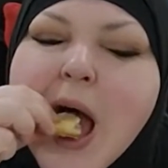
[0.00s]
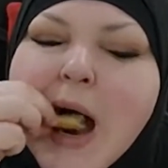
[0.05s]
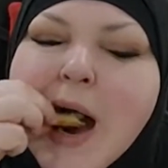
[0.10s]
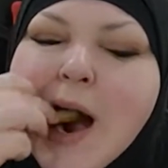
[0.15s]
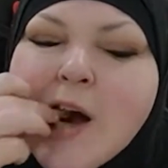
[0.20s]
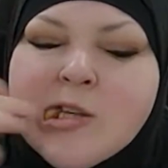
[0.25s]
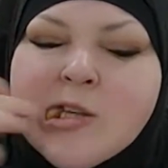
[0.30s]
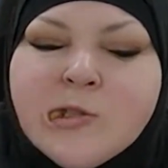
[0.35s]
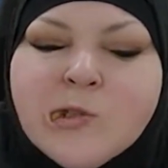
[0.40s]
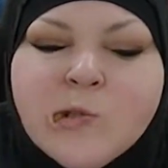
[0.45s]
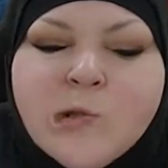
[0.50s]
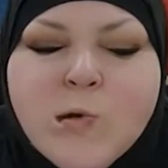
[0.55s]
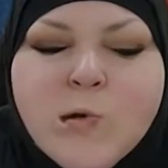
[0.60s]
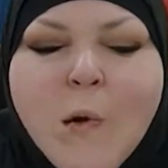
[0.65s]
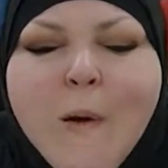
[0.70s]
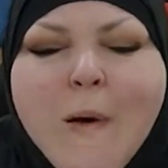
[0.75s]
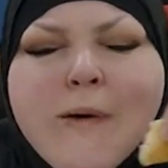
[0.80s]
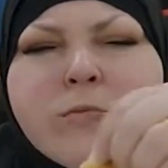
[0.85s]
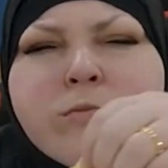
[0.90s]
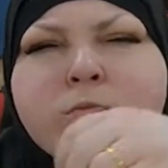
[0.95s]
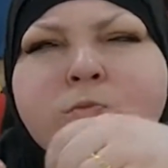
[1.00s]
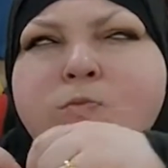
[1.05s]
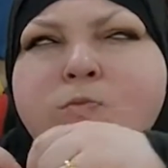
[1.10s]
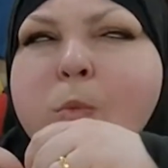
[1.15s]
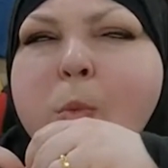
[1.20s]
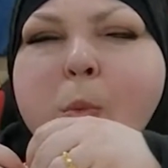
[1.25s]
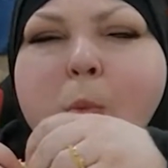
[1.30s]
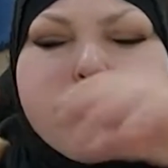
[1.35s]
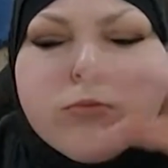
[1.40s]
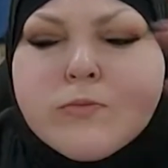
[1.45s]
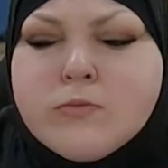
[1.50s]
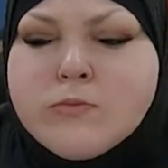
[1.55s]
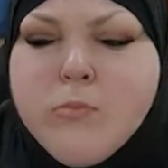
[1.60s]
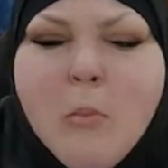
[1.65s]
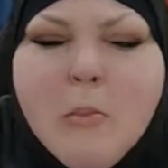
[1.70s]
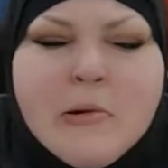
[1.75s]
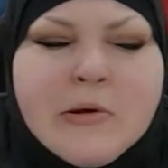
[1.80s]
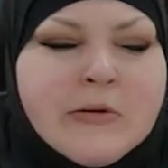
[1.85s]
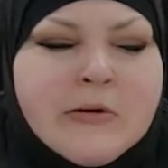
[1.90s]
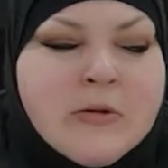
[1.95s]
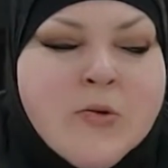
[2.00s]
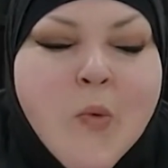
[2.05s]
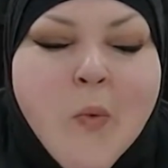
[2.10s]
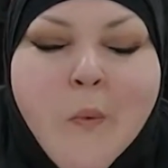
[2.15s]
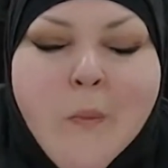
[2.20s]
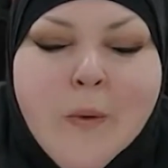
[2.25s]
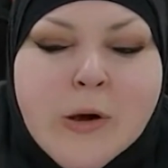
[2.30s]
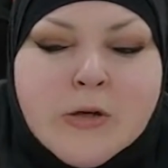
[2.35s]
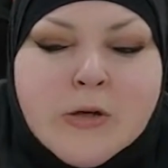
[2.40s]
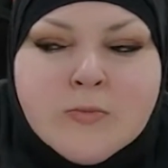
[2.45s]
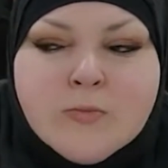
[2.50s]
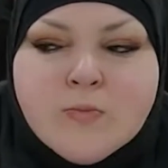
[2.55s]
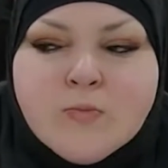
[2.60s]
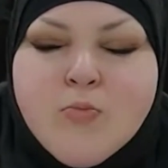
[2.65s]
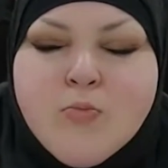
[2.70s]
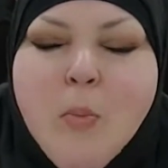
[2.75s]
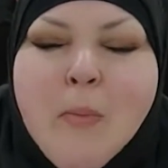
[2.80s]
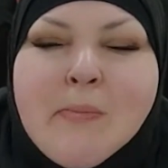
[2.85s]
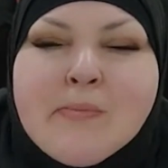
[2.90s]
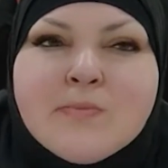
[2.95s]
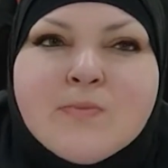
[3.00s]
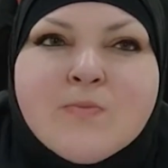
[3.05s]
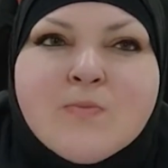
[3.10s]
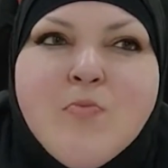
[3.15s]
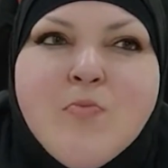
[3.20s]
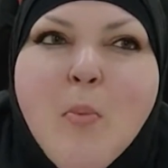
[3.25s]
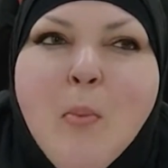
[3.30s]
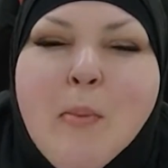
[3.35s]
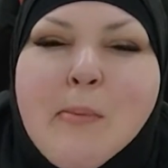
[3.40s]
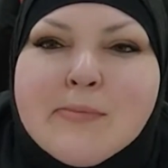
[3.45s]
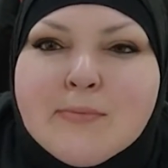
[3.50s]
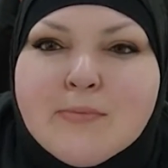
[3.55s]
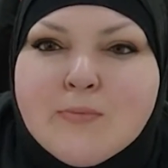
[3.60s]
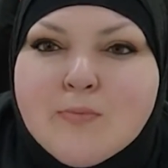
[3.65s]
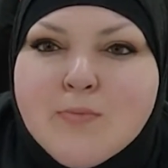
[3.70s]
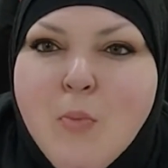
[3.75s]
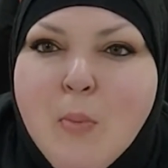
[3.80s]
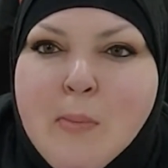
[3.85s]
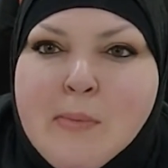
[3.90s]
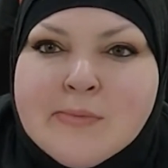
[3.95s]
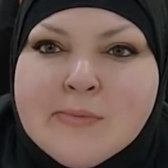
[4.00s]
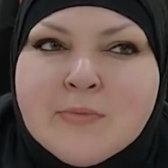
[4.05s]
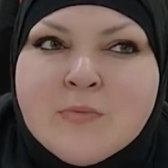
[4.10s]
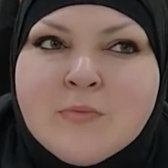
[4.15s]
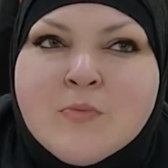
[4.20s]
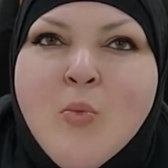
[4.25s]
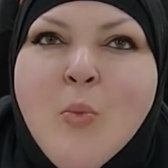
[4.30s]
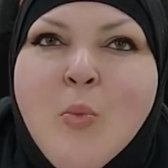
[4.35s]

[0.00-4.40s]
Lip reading: They must make different variations of it. I've never heard of that ever.